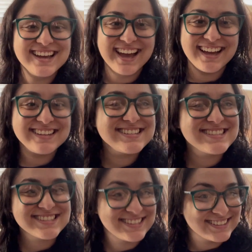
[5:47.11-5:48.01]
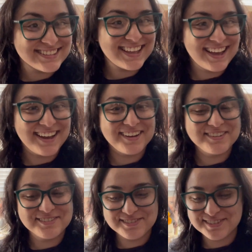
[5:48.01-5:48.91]
I still
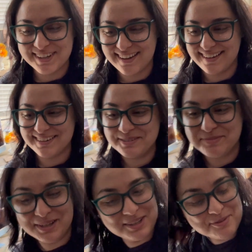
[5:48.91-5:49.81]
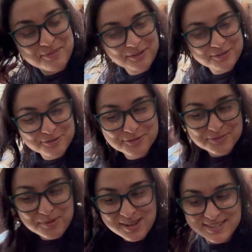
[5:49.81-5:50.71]
have a good amount of
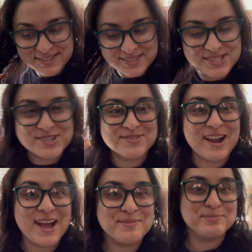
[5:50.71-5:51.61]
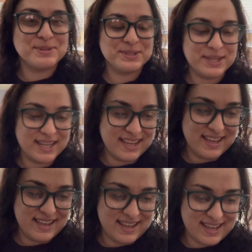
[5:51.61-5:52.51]
presents to wrap,
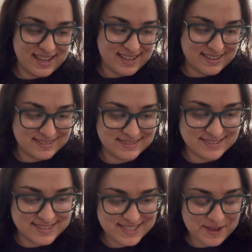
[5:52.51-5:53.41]
and